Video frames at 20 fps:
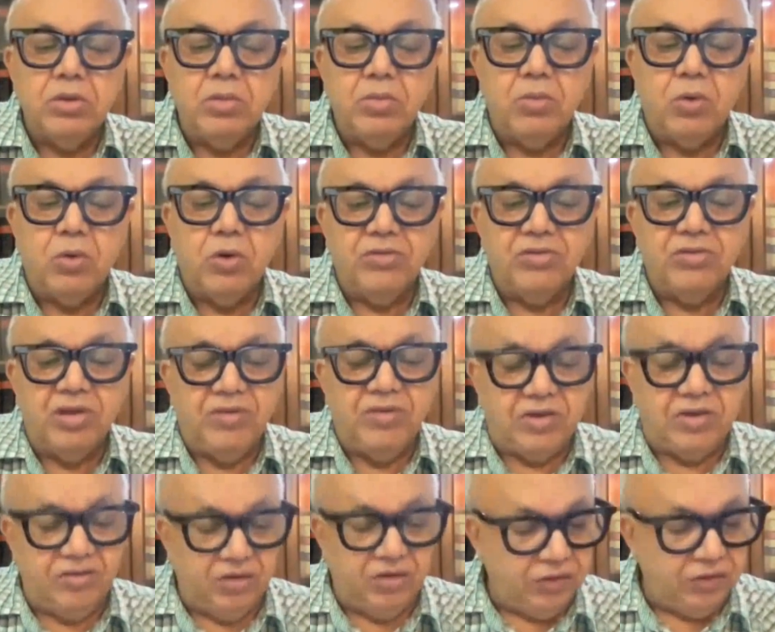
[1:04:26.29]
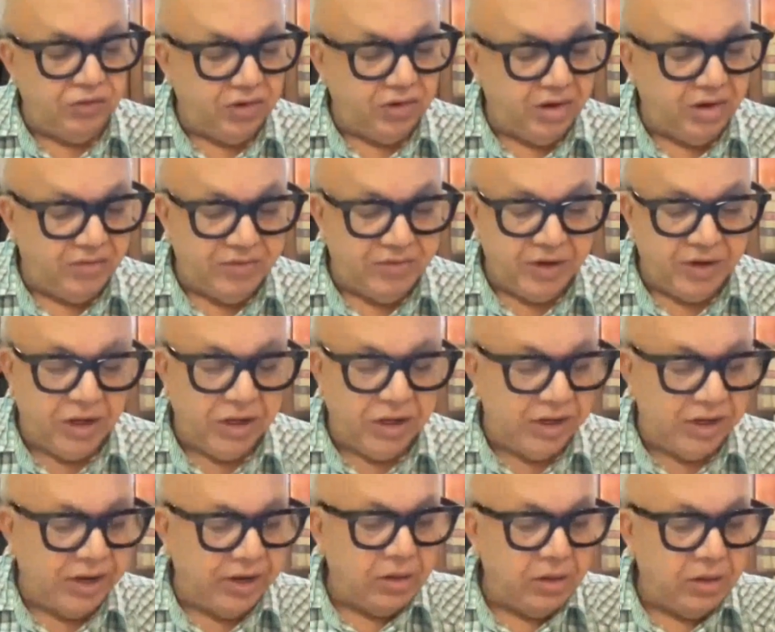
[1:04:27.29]
The modes of execution of a
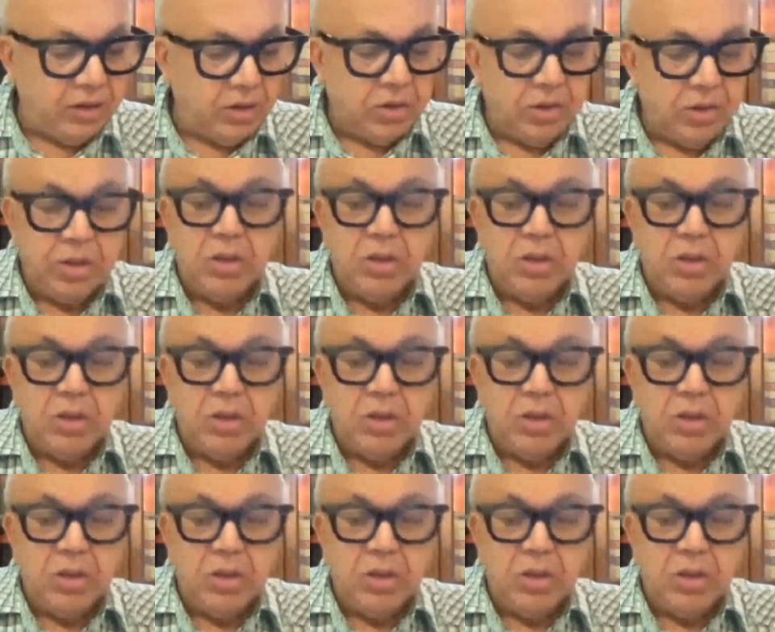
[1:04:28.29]
decree.